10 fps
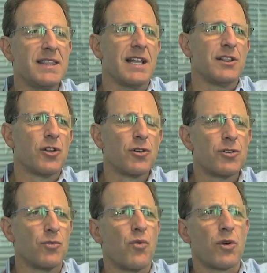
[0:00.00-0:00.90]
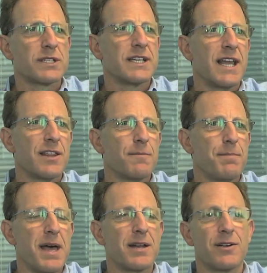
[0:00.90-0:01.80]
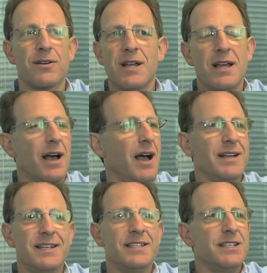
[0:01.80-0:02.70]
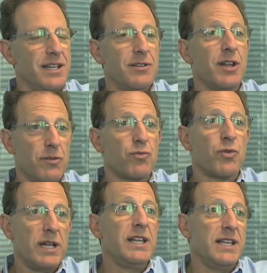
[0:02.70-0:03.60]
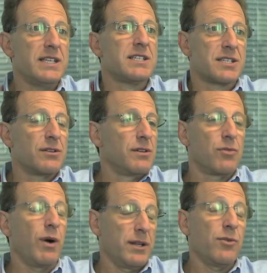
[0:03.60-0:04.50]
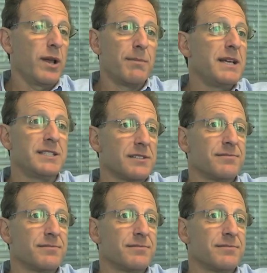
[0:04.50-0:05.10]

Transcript: They learn to work together better. It, it really is quite quite amazing.